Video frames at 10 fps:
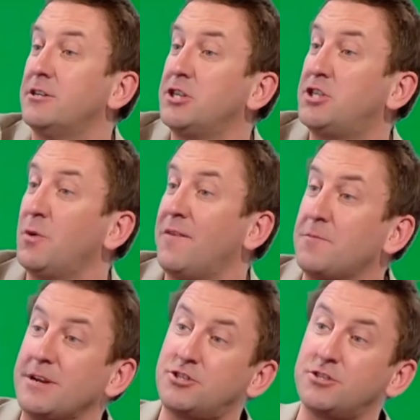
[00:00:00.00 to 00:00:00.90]
Did you
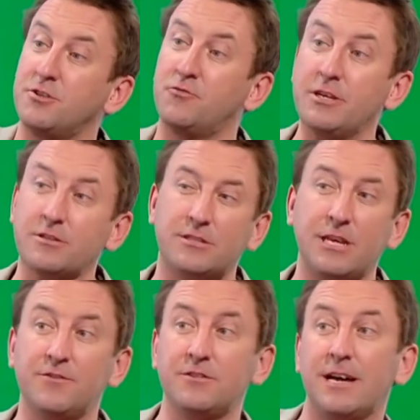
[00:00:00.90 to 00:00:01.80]
ever mention the real
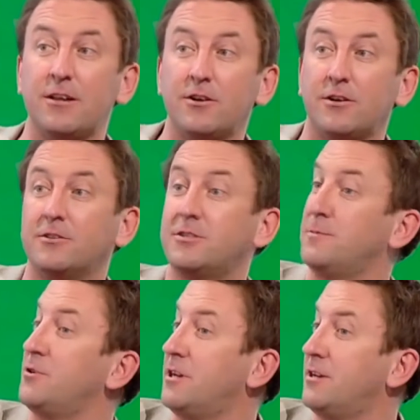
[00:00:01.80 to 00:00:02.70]
Stephen Tatlock to
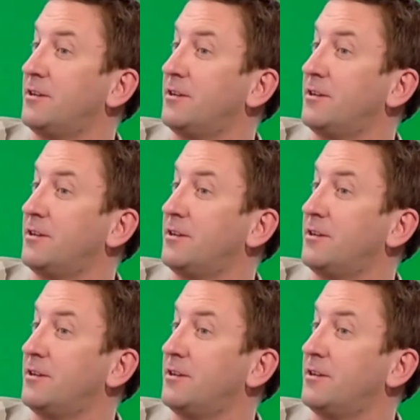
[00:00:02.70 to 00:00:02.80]
the bucket?